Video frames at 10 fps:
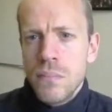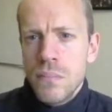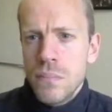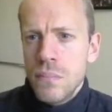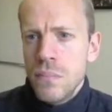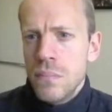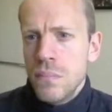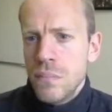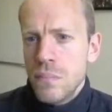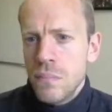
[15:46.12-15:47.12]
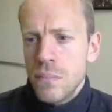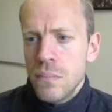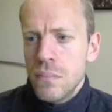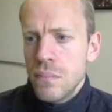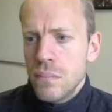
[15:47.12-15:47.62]

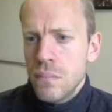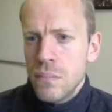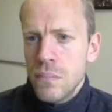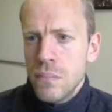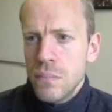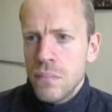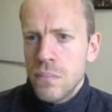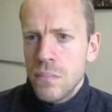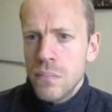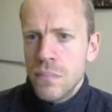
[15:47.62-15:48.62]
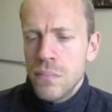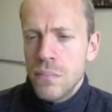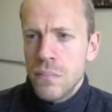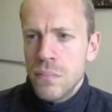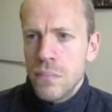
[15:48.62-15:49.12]

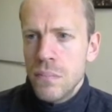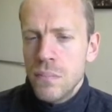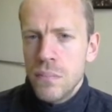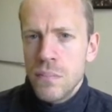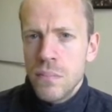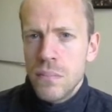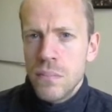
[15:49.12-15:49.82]
(not speaking)